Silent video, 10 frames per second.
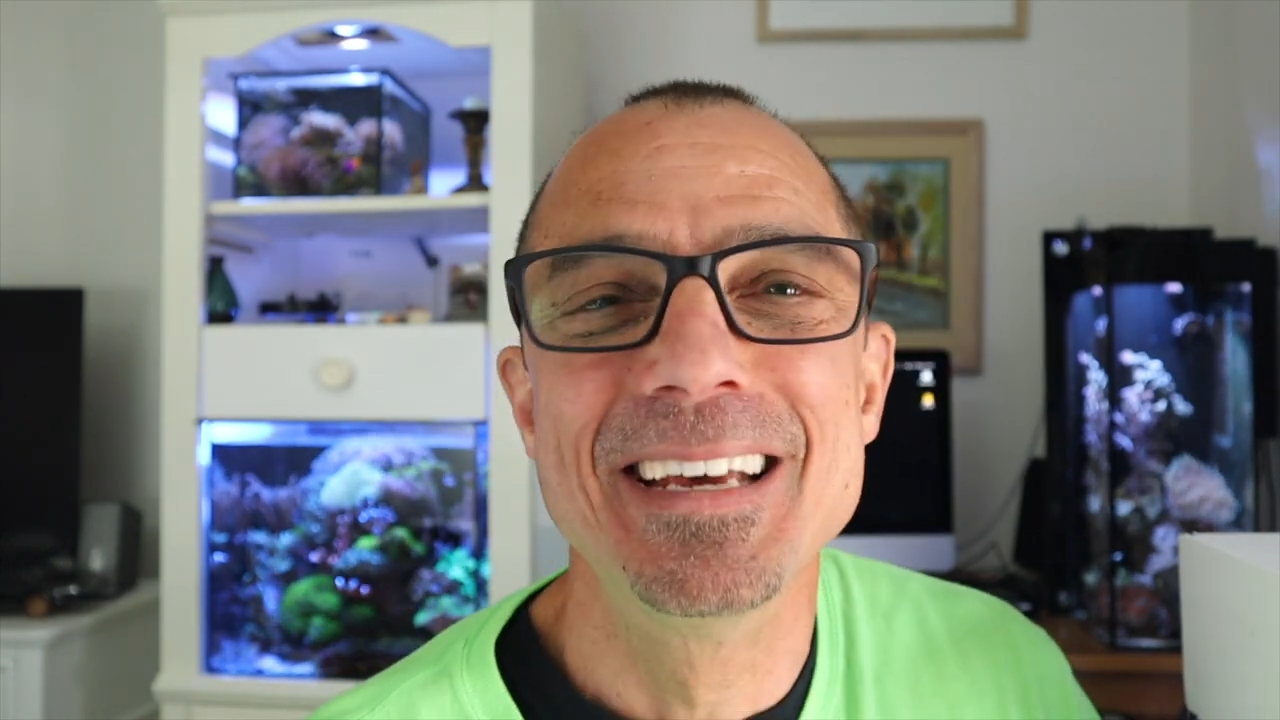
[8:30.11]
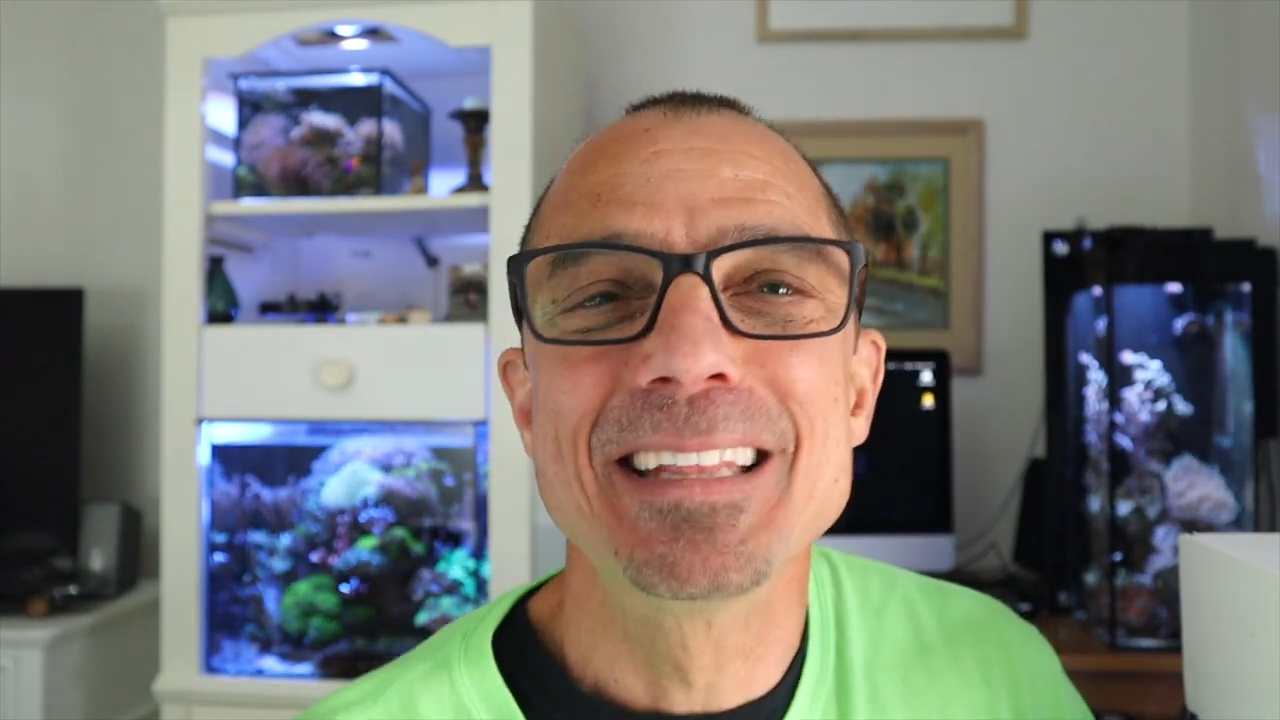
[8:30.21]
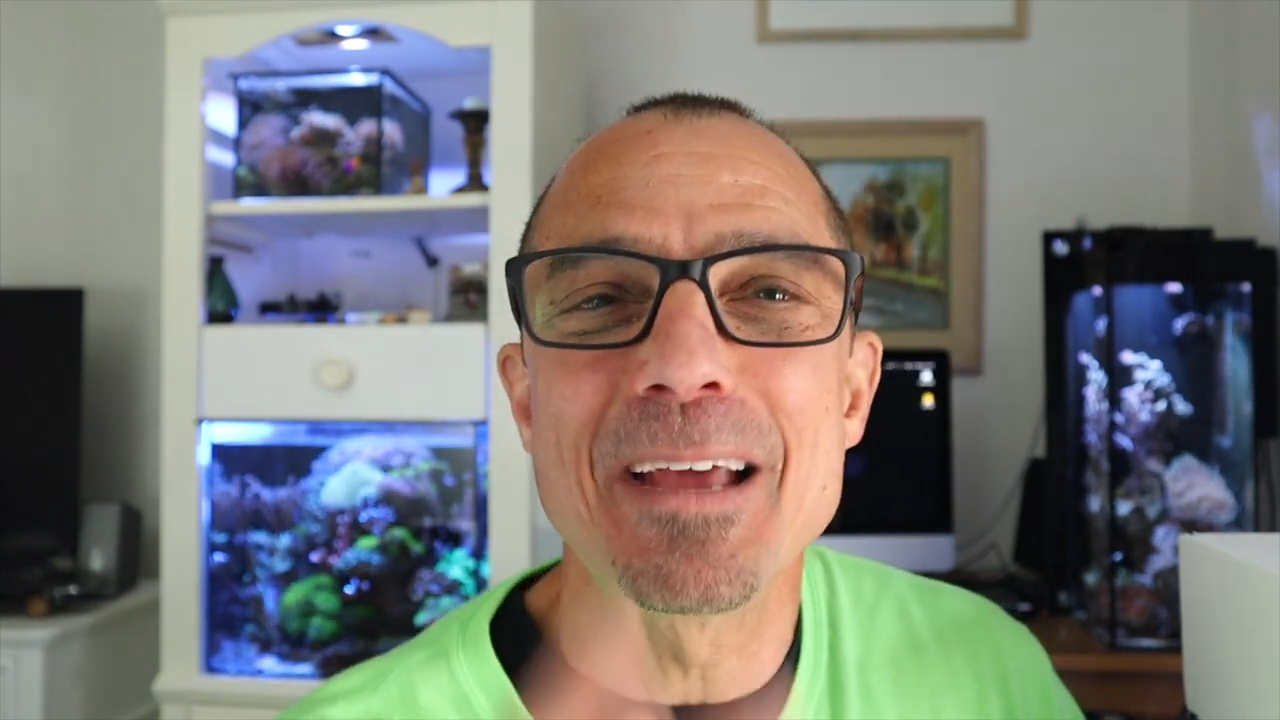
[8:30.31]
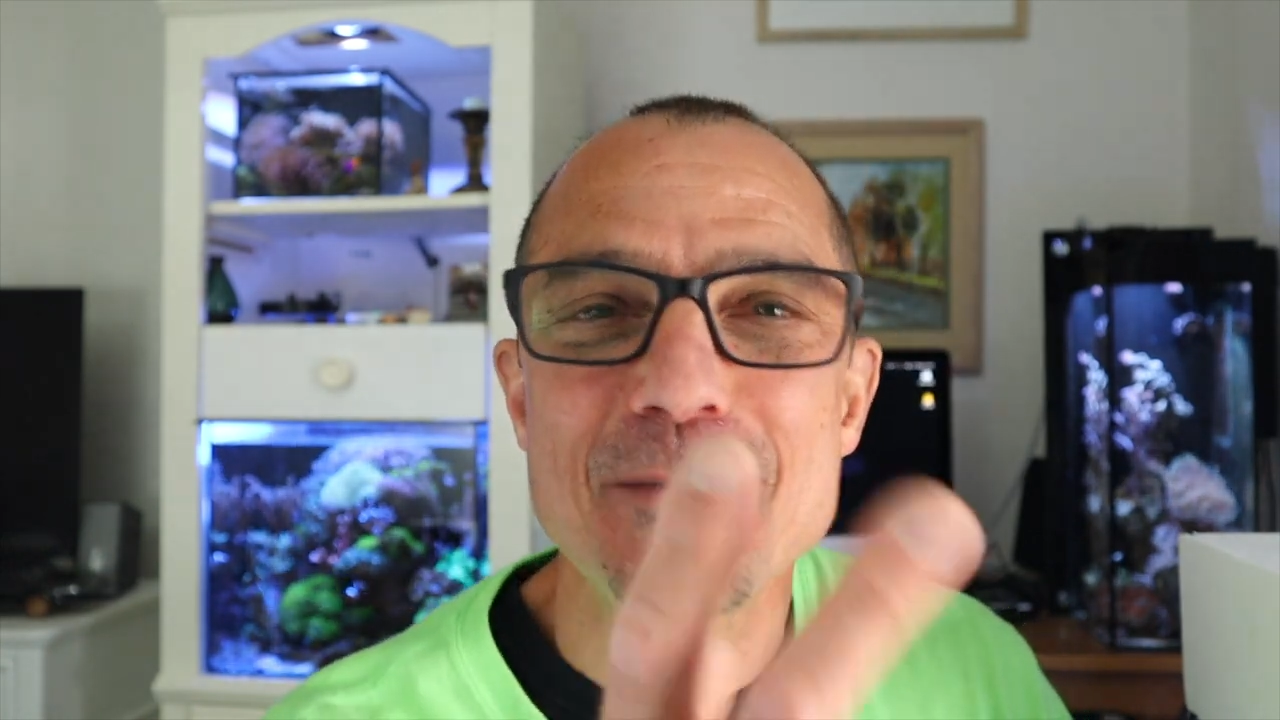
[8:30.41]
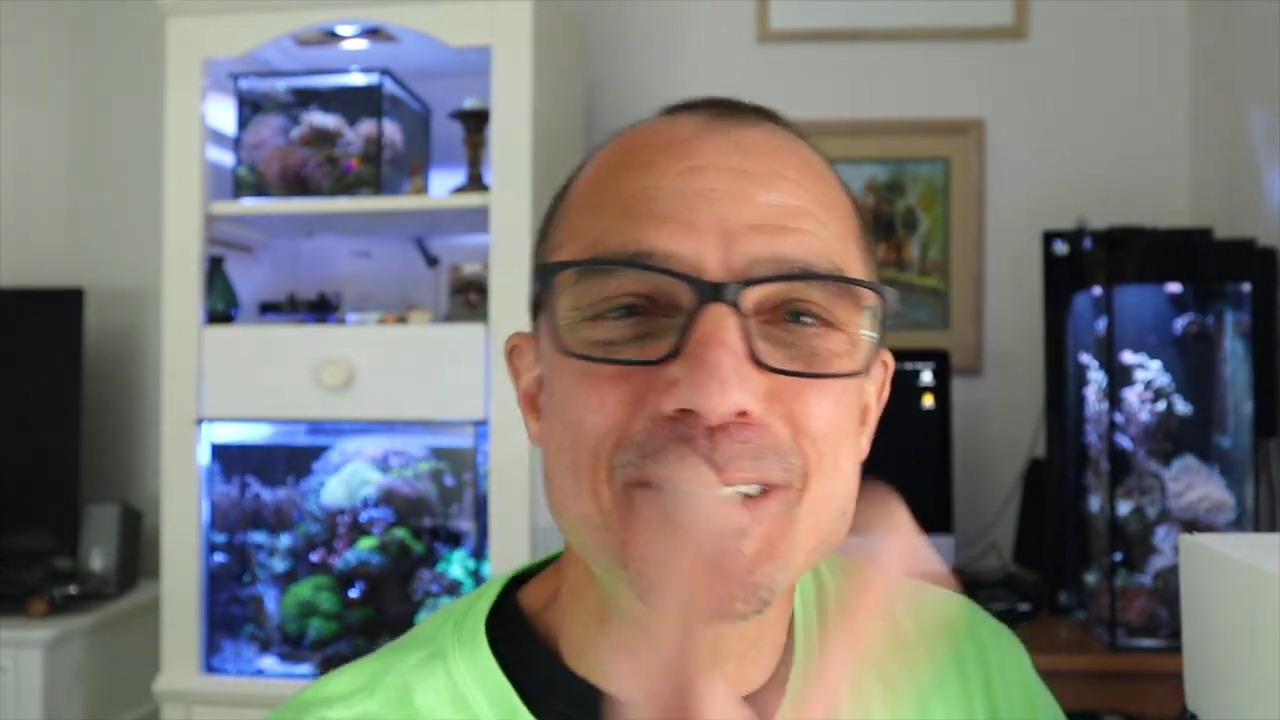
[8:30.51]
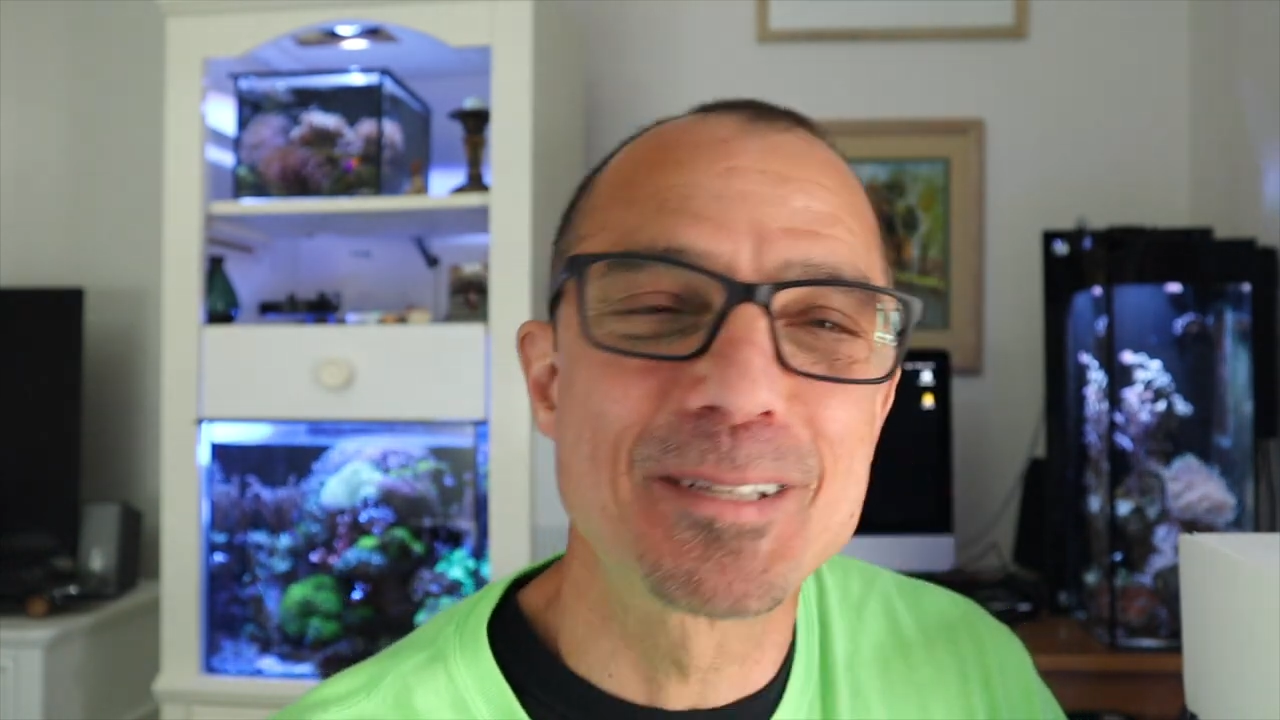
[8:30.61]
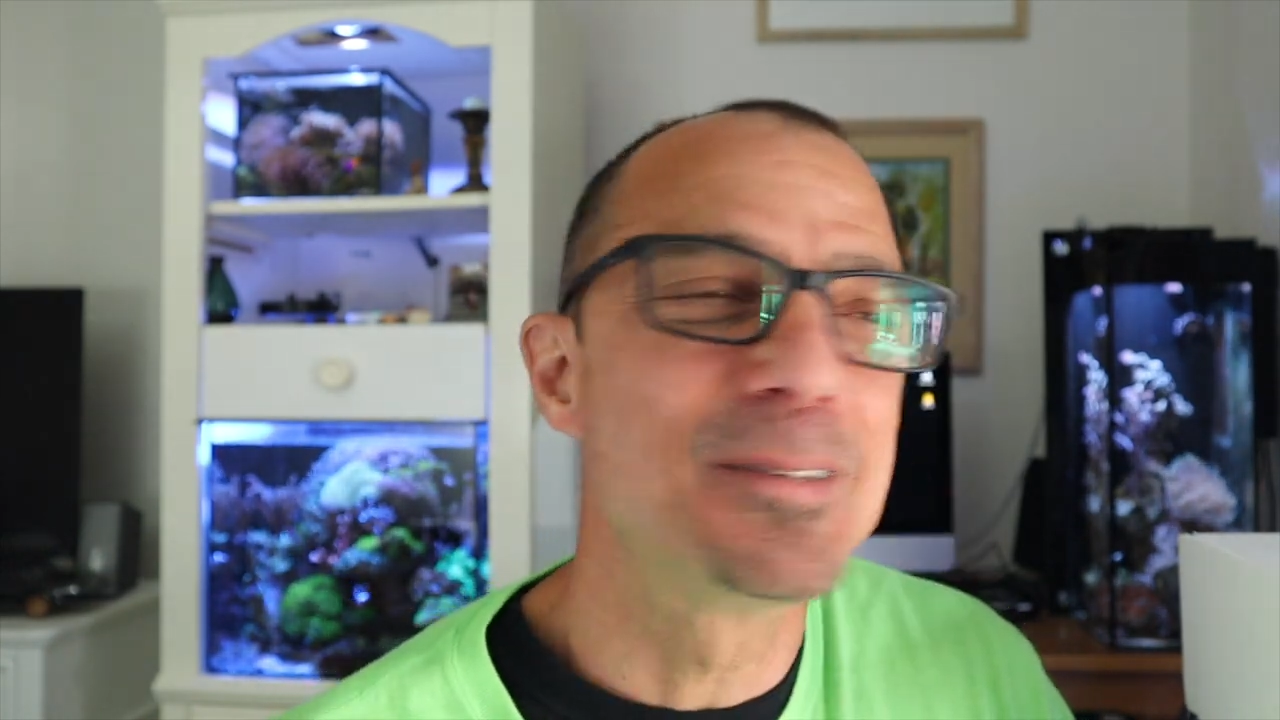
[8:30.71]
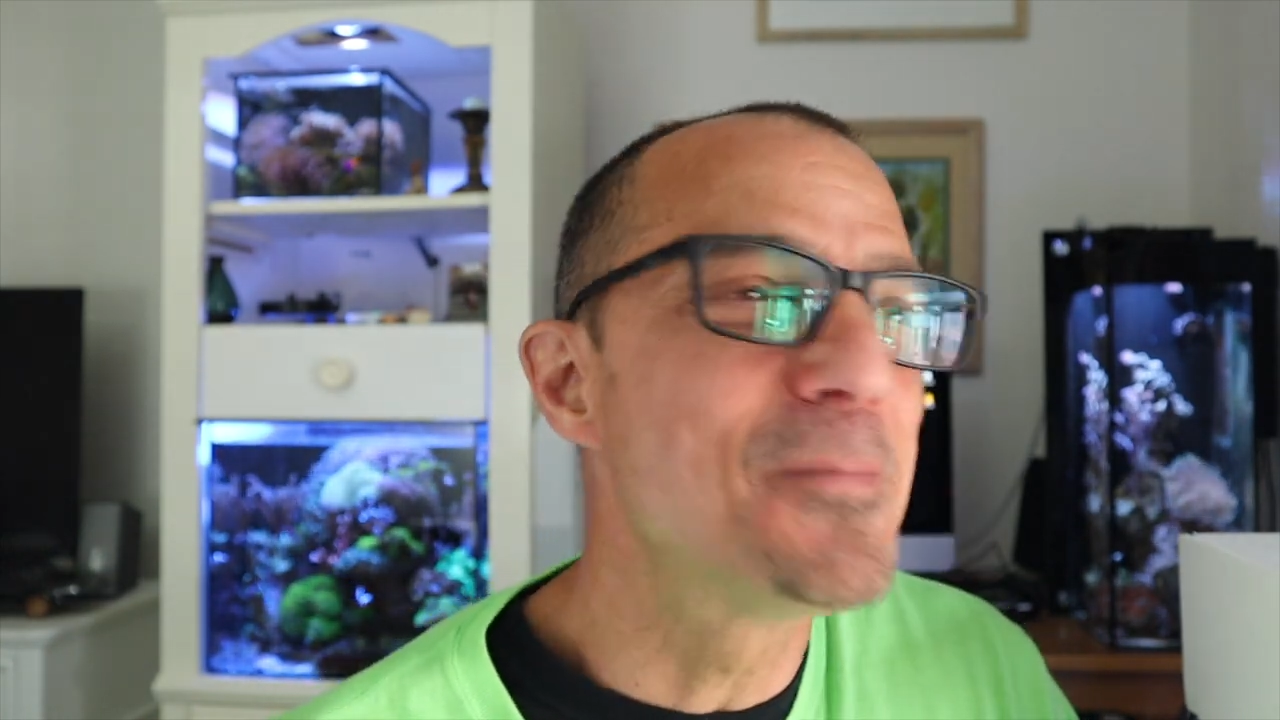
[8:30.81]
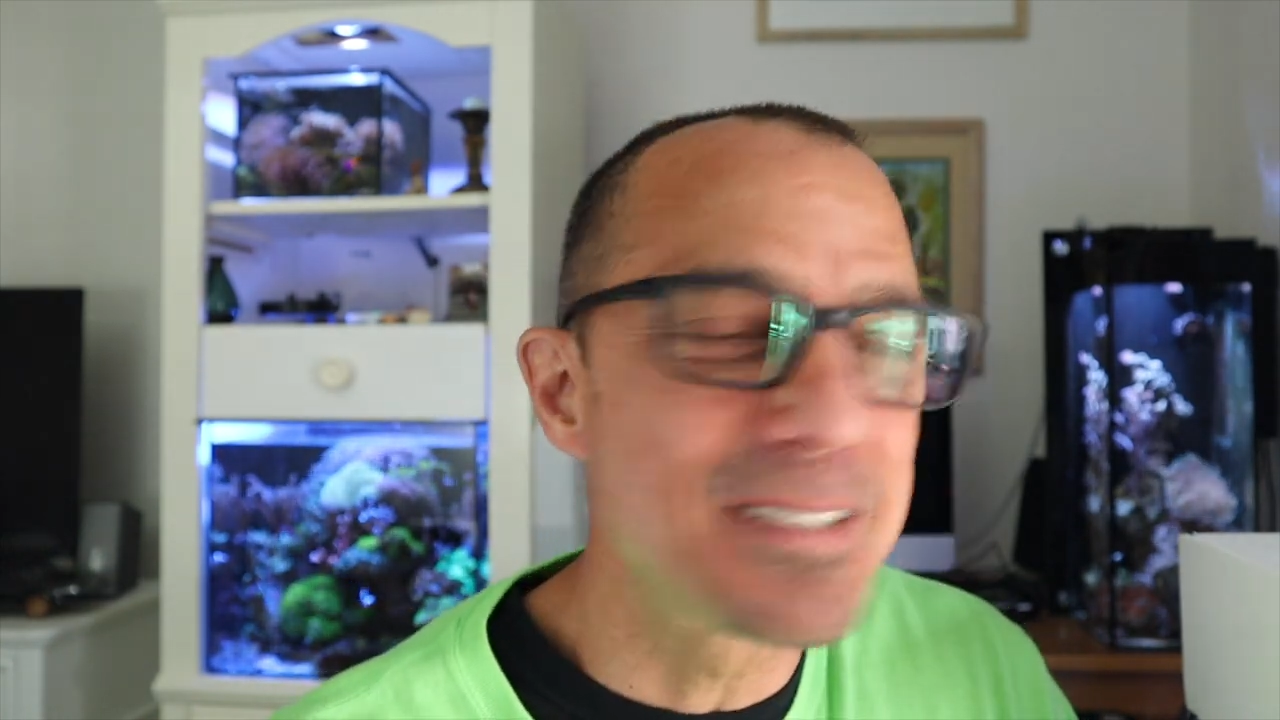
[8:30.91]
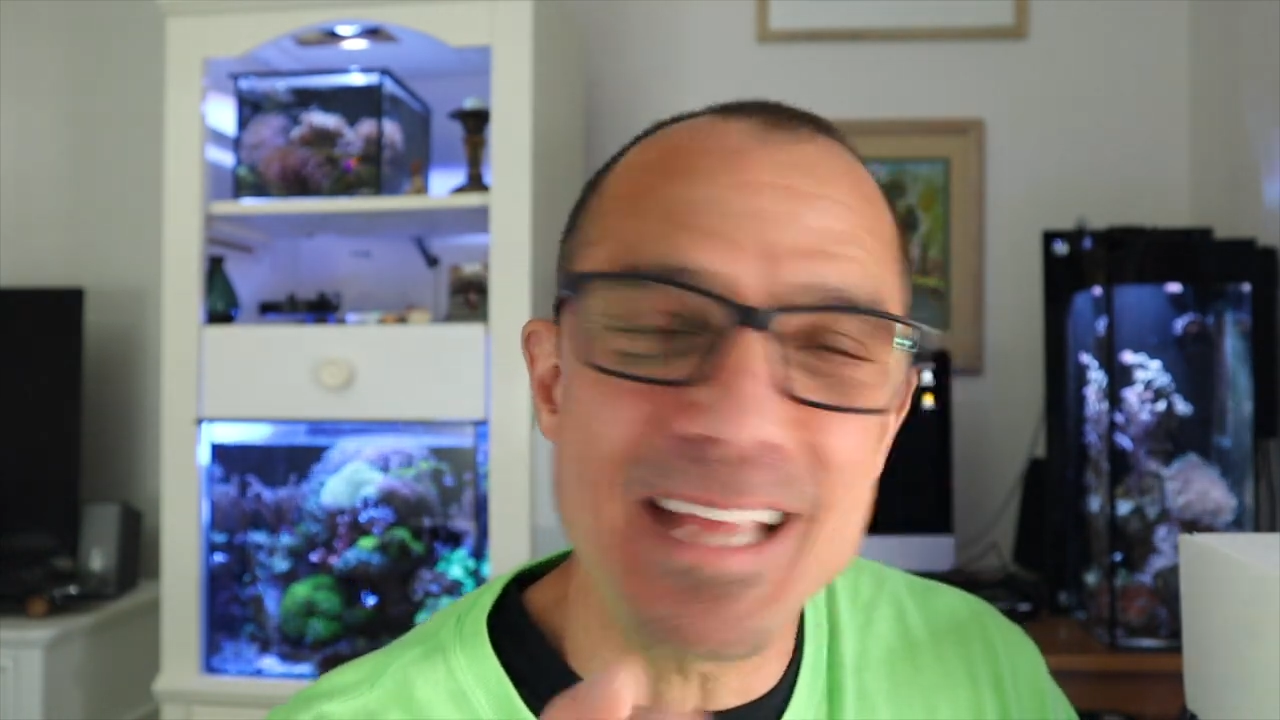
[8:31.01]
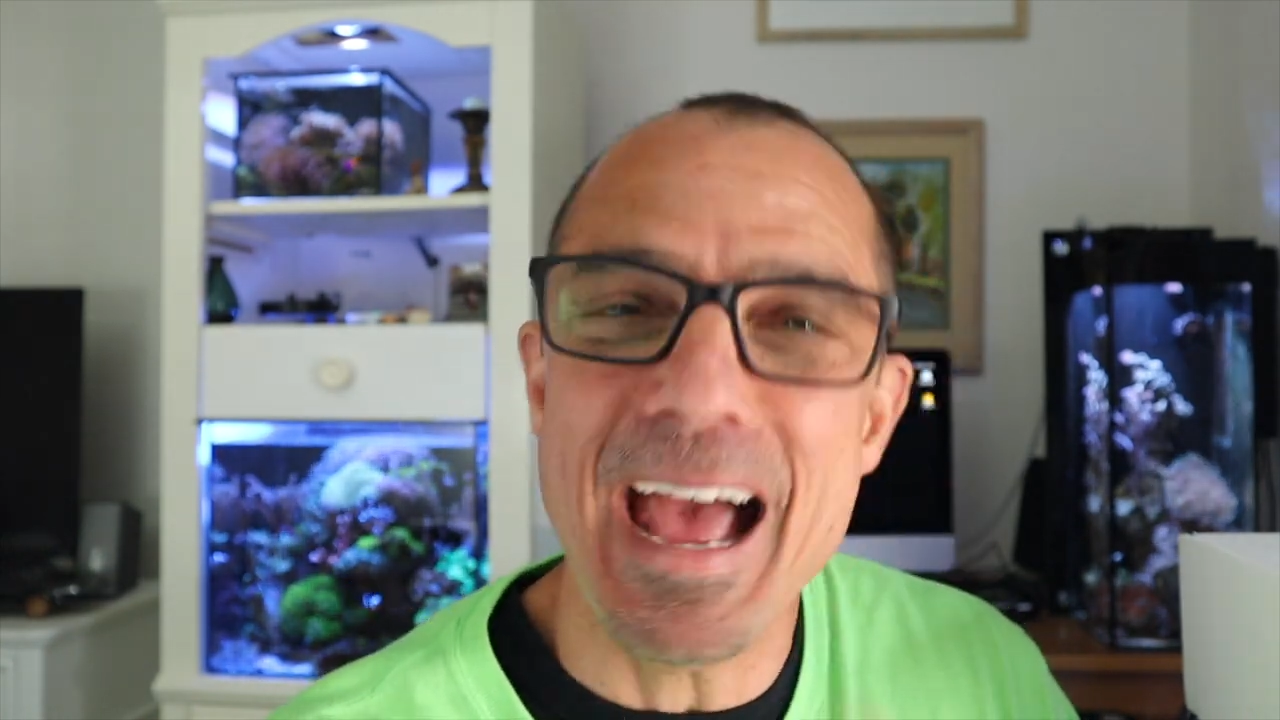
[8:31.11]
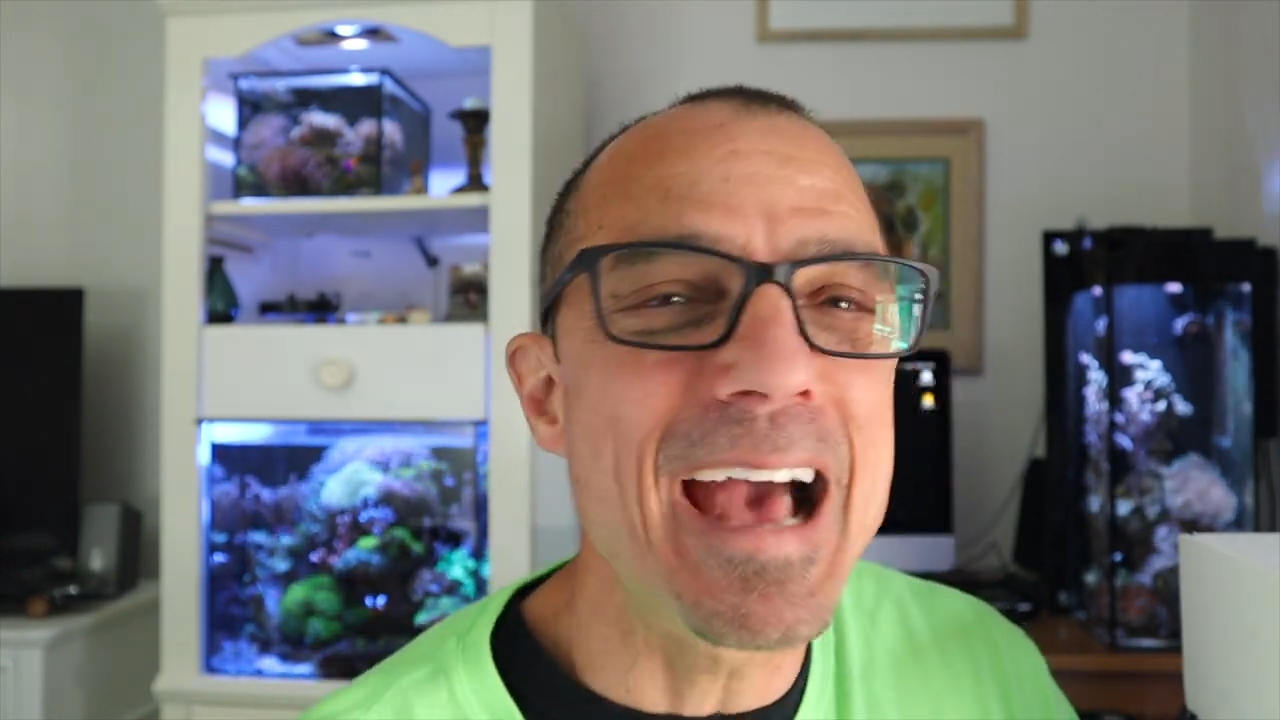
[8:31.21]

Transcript: That was, you must have